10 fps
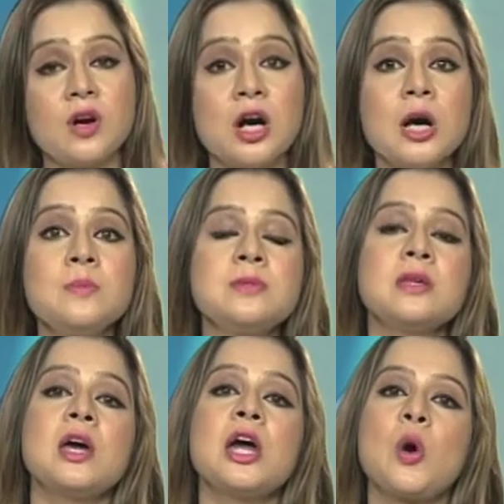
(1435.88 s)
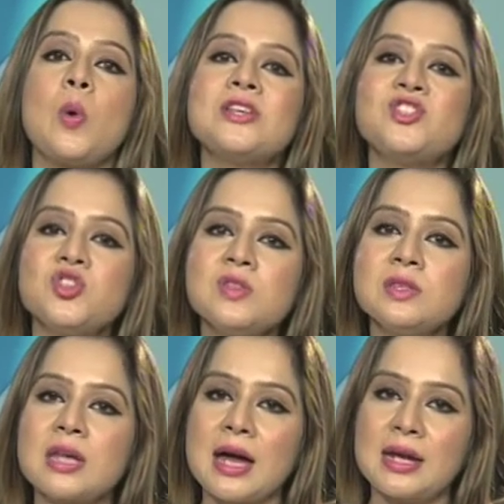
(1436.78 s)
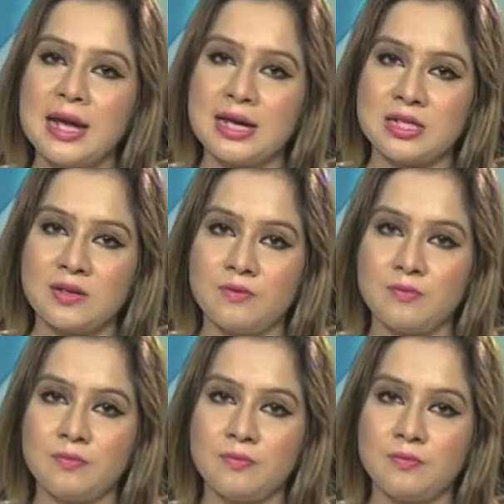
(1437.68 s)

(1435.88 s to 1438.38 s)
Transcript: verbs, questions and negative.